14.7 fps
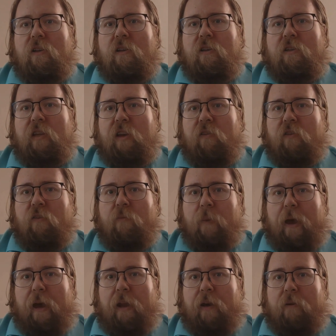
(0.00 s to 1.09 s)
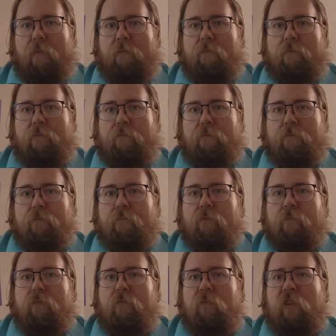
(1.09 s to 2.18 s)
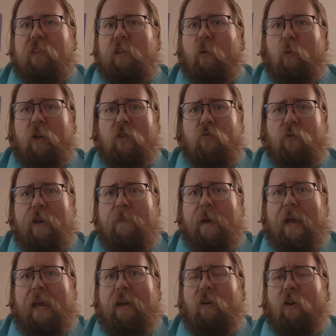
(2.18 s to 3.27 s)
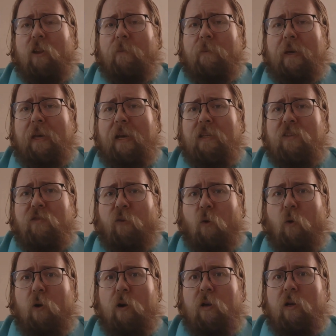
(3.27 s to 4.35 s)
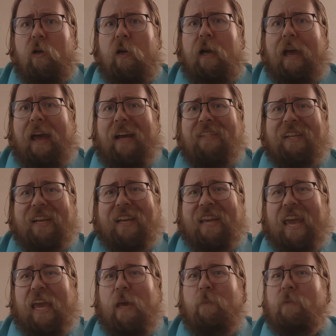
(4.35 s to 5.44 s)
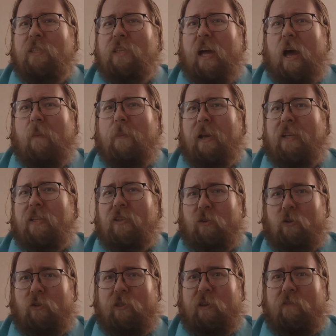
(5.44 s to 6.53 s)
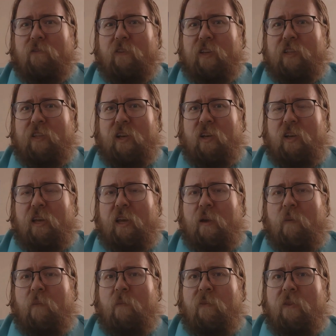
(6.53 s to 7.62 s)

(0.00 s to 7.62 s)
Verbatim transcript: Secret of Mana was remade on the P S four as a GameStop exclusive physically.